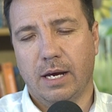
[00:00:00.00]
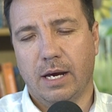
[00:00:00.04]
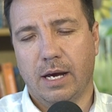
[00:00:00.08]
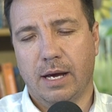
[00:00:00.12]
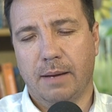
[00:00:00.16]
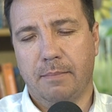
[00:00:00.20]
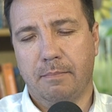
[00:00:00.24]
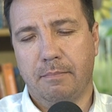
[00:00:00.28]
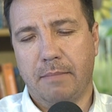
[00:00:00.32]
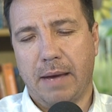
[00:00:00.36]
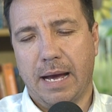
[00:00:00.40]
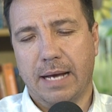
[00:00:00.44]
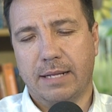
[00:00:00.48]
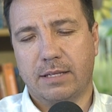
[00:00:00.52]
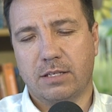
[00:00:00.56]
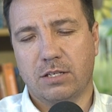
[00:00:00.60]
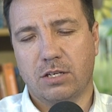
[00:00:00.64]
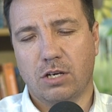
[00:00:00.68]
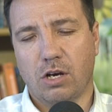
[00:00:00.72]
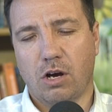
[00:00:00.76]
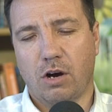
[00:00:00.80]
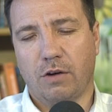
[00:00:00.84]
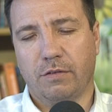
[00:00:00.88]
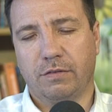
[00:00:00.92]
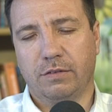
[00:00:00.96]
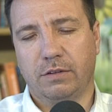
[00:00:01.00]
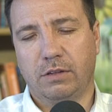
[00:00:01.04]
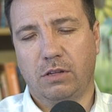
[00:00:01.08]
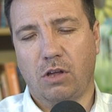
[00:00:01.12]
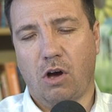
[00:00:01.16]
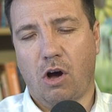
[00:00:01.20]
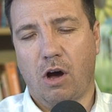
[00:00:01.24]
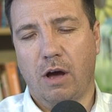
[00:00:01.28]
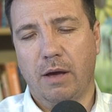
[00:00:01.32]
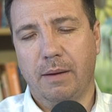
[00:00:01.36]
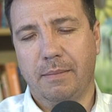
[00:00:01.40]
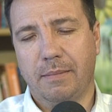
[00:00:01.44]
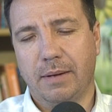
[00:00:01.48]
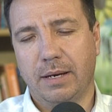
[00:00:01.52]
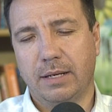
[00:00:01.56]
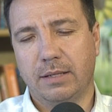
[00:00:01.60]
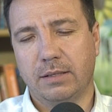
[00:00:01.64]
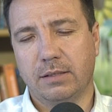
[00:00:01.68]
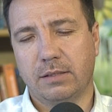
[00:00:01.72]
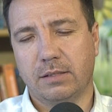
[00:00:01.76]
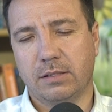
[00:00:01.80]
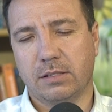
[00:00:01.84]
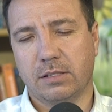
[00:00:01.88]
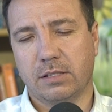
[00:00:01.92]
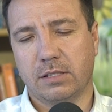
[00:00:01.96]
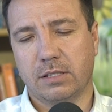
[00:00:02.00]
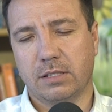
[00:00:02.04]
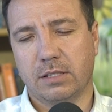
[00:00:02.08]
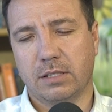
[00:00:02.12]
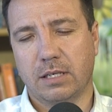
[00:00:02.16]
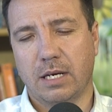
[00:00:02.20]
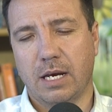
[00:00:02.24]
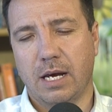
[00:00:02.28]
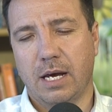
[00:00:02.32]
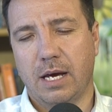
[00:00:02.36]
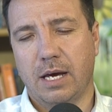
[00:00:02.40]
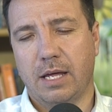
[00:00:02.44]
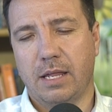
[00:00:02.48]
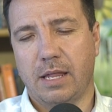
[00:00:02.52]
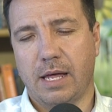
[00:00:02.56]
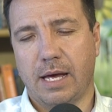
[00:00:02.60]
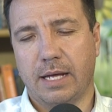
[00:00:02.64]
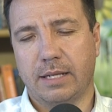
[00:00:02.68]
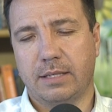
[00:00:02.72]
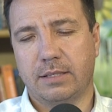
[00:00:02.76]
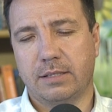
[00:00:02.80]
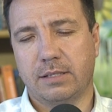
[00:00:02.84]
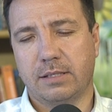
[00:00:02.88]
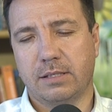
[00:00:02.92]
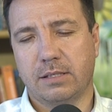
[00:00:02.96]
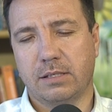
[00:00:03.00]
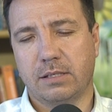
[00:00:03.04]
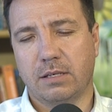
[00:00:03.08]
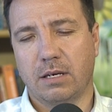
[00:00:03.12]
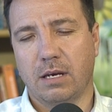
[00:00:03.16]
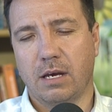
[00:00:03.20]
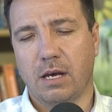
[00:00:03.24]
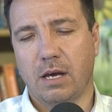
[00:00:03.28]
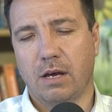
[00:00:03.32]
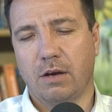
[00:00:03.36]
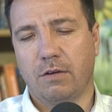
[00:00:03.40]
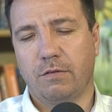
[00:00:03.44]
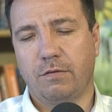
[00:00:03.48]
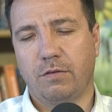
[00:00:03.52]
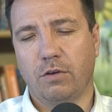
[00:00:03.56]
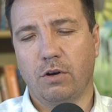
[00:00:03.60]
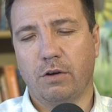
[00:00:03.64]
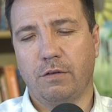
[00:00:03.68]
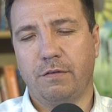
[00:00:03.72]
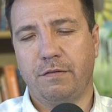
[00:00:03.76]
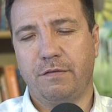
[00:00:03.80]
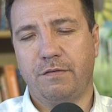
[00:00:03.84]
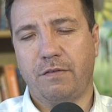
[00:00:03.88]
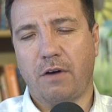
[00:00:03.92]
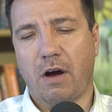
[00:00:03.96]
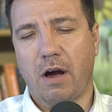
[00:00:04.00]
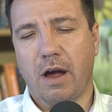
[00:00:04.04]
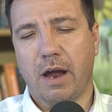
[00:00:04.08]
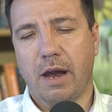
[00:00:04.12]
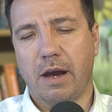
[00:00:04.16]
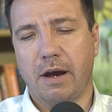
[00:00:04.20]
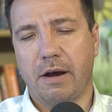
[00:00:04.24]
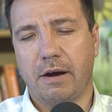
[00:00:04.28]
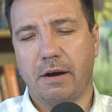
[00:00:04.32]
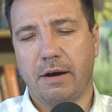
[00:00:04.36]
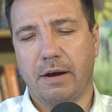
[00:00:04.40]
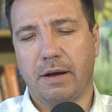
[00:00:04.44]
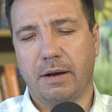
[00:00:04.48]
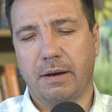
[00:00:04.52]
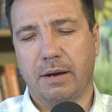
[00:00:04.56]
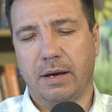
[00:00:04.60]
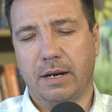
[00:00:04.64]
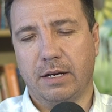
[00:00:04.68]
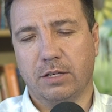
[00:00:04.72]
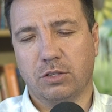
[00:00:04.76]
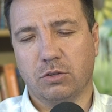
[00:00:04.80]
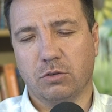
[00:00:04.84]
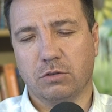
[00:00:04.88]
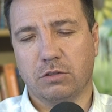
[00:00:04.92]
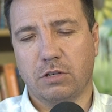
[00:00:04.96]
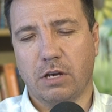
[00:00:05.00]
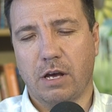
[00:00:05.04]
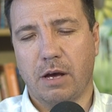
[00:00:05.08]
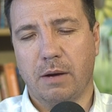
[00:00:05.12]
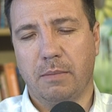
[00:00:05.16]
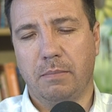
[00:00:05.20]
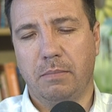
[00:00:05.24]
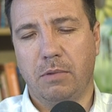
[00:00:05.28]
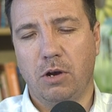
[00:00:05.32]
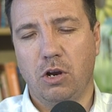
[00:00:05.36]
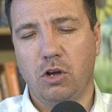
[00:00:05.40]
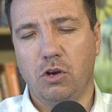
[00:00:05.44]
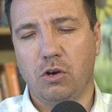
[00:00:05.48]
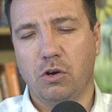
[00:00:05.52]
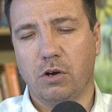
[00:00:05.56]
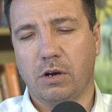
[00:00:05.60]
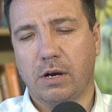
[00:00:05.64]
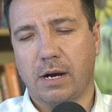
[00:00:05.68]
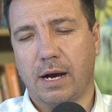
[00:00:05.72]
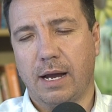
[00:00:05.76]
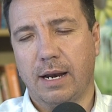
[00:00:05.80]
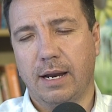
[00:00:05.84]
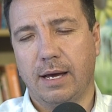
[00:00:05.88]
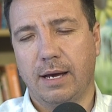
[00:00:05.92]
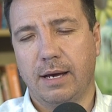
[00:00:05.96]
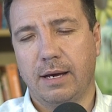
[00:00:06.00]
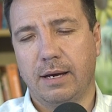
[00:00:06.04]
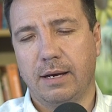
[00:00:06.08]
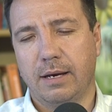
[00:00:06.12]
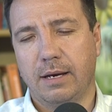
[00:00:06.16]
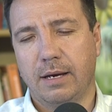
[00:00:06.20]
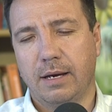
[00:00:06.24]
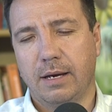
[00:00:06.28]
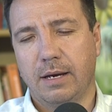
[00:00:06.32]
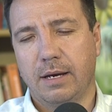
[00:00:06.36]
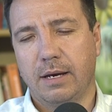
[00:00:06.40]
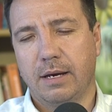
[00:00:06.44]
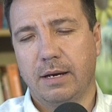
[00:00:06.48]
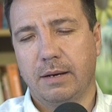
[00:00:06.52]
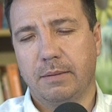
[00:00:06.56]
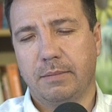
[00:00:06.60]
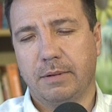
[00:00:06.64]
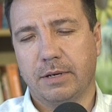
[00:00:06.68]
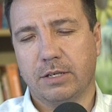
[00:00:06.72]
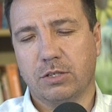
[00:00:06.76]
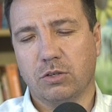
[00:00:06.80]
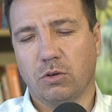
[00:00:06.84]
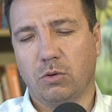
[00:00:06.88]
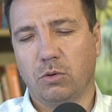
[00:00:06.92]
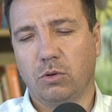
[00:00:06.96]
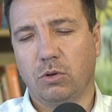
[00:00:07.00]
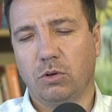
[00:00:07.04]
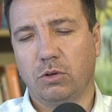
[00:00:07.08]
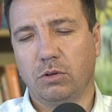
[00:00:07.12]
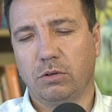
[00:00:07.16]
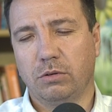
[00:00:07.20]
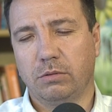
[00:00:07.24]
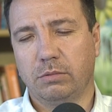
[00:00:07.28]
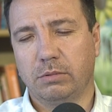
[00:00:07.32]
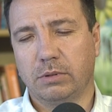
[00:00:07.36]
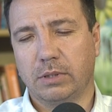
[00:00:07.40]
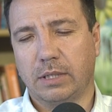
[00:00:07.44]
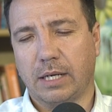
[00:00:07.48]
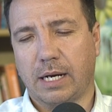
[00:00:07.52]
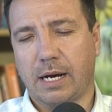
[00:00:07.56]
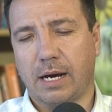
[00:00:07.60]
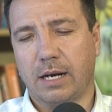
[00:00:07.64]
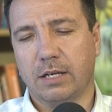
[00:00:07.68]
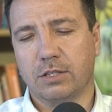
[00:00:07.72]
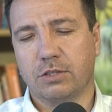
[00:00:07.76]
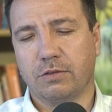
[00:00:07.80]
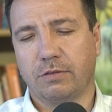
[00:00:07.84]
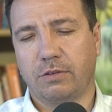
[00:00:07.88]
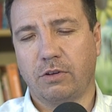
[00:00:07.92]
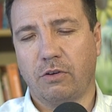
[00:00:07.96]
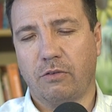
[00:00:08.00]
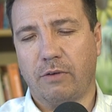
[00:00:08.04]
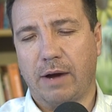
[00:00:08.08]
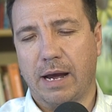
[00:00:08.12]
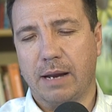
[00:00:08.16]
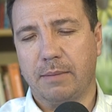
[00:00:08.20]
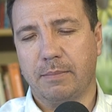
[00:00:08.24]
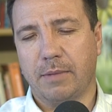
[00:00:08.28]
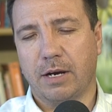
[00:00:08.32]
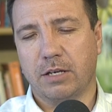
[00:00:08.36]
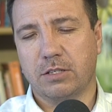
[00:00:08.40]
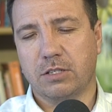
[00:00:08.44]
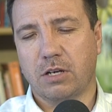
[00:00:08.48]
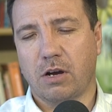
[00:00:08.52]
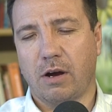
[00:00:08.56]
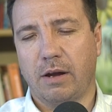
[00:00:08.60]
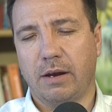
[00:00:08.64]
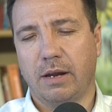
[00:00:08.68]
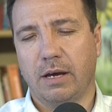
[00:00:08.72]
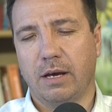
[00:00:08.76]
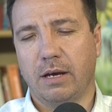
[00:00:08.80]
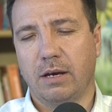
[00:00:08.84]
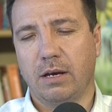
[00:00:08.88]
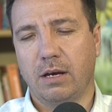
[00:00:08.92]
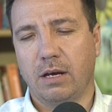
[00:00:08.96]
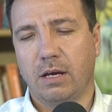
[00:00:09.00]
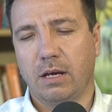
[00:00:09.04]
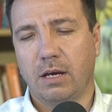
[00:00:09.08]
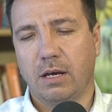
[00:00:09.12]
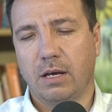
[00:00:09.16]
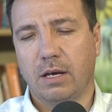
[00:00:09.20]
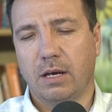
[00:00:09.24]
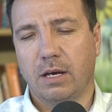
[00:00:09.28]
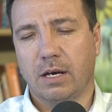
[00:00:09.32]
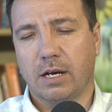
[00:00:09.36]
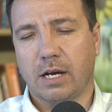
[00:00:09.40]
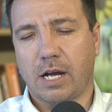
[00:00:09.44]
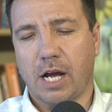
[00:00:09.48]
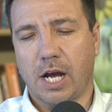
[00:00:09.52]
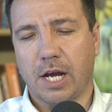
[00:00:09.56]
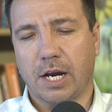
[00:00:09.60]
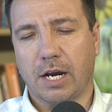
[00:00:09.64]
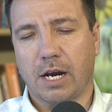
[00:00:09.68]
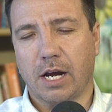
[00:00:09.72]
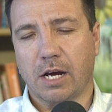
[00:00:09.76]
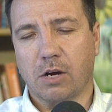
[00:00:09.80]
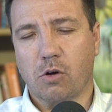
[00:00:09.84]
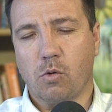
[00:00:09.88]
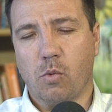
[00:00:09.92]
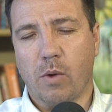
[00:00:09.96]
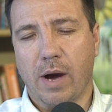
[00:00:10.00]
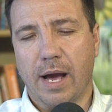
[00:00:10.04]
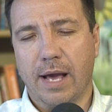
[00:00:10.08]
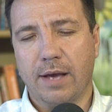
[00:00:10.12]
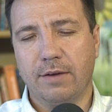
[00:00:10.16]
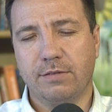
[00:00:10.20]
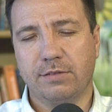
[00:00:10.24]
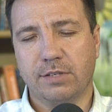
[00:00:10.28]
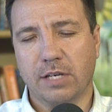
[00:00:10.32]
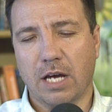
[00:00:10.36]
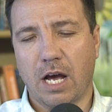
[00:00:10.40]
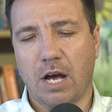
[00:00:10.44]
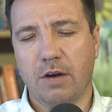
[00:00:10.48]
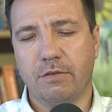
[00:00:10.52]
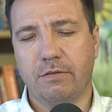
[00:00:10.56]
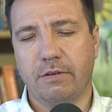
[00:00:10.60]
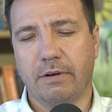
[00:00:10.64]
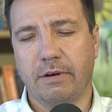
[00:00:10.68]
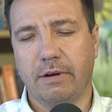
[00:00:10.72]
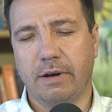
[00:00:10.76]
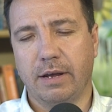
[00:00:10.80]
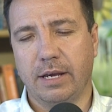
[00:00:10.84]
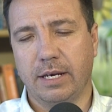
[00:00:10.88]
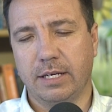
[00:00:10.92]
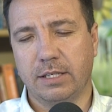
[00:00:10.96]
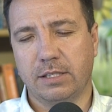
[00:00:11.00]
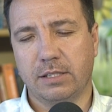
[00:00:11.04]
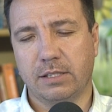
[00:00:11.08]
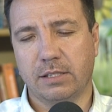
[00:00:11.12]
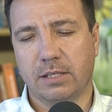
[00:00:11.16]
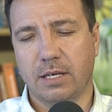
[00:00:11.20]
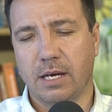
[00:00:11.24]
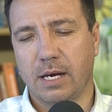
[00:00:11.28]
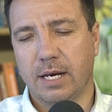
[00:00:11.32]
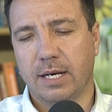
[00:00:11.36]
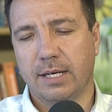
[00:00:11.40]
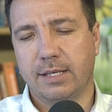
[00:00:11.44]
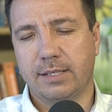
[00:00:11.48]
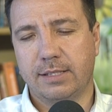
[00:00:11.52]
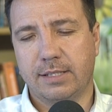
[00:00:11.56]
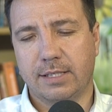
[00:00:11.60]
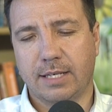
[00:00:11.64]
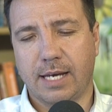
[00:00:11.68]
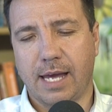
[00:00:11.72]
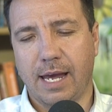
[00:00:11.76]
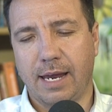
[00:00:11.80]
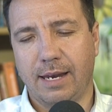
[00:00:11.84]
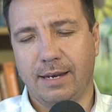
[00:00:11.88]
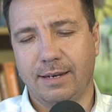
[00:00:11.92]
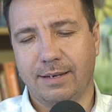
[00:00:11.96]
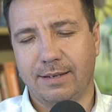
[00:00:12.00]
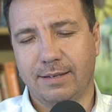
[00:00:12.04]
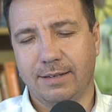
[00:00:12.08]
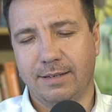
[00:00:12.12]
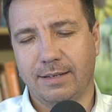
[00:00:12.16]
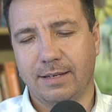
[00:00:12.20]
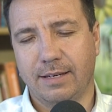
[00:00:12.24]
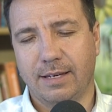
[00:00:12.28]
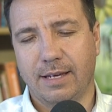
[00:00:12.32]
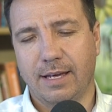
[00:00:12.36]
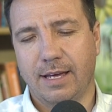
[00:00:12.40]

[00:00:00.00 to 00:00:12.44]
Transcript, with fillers: a mat of diamonds that's full of fire, and it's also a blue color. It's all the colors of the rainbow is kind of going like waves over his skin,